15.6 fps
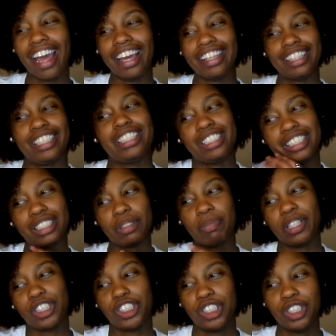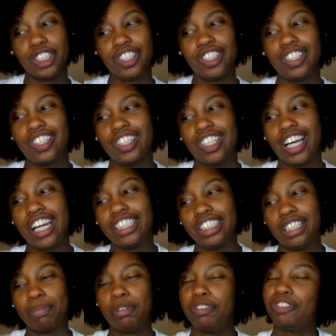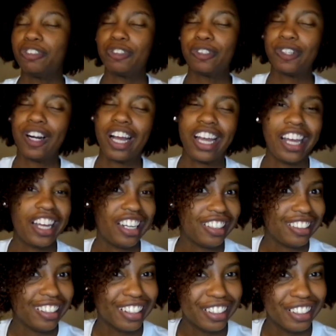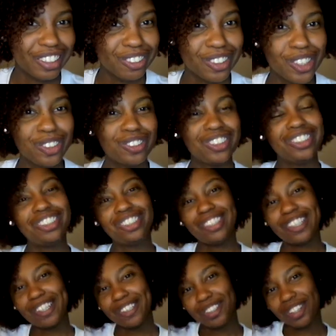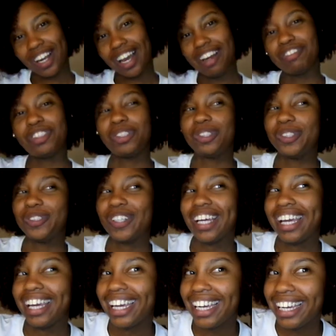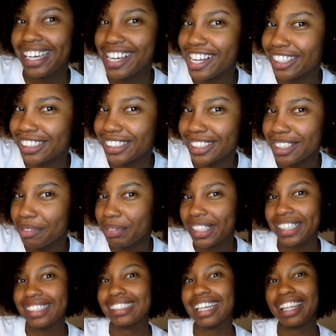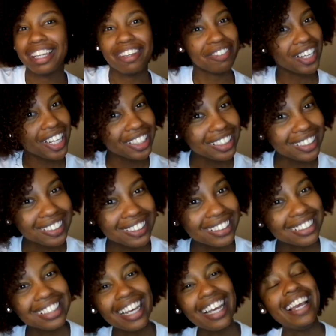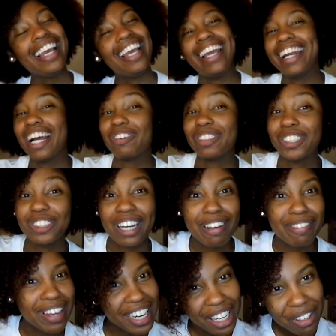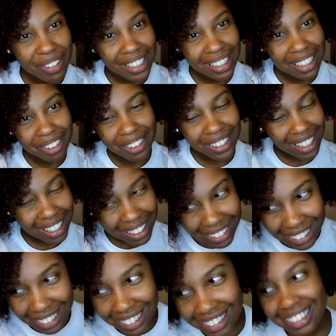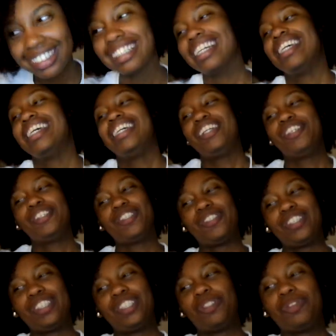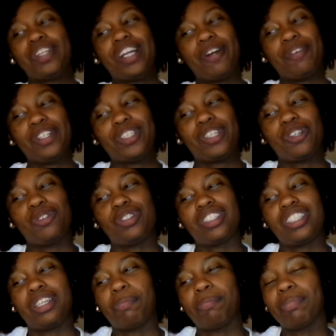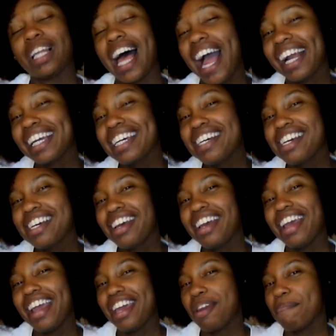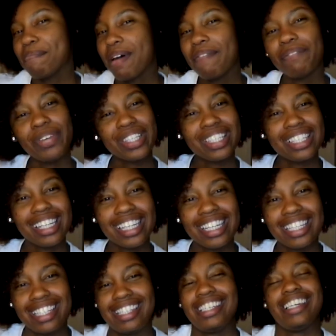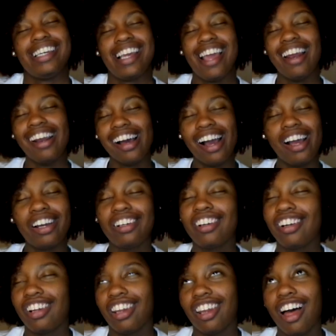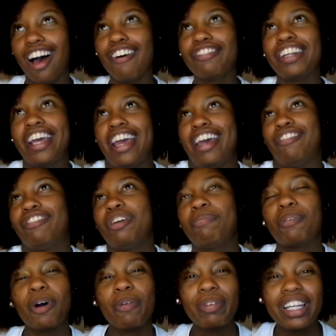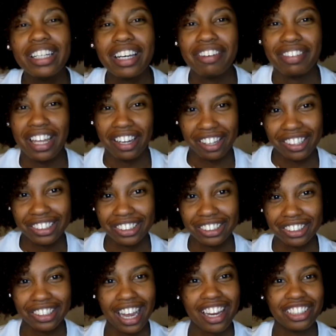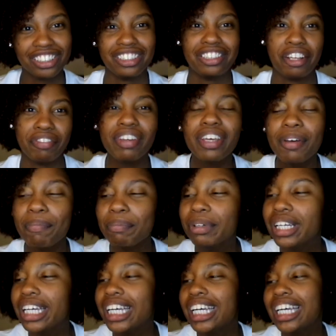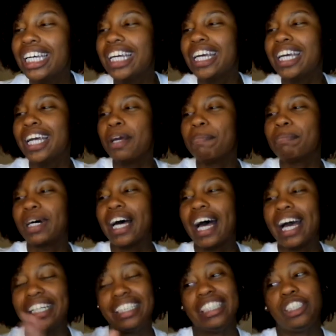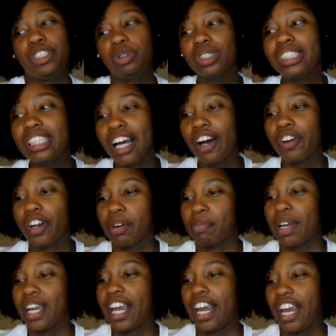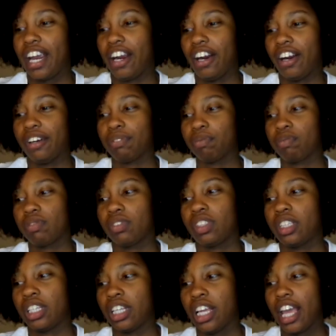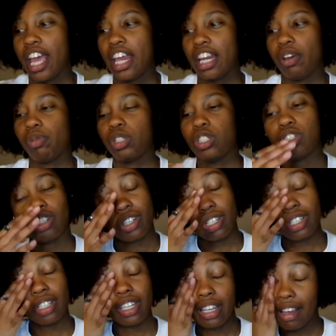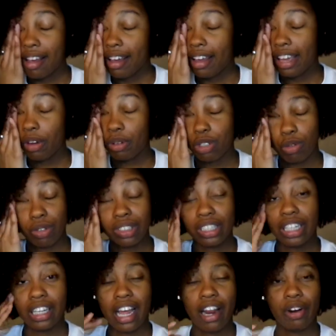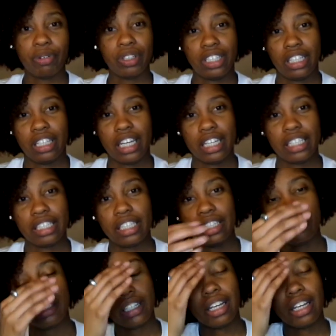This is a picture I took before I got on the road to go drive to a concert, because I love concerts and I will drive anywhere to go to a concert. So this is when I went to go see Black in Memphis, Tennessee, and I loved every moment of that concert. I just love him. But I did a twist out on my hair, and it was really, I really liked it.